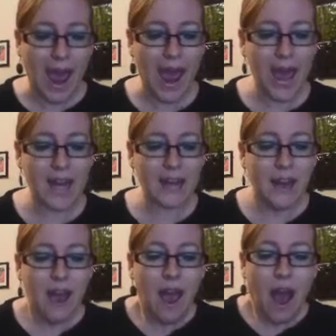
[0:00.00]
And
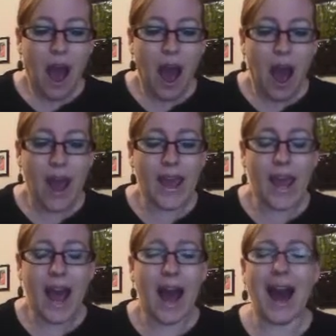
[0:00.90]

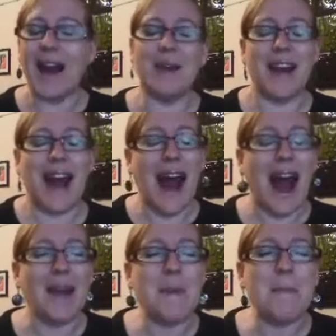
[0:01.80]

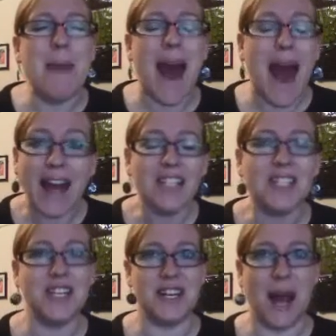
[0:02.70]
I'm
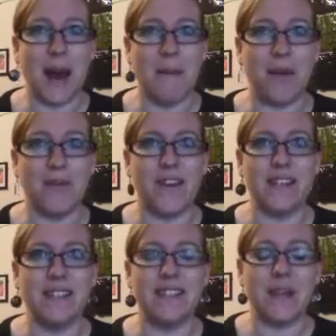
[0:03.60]
impassioned about
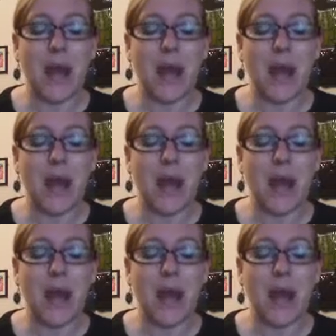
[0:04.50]
this.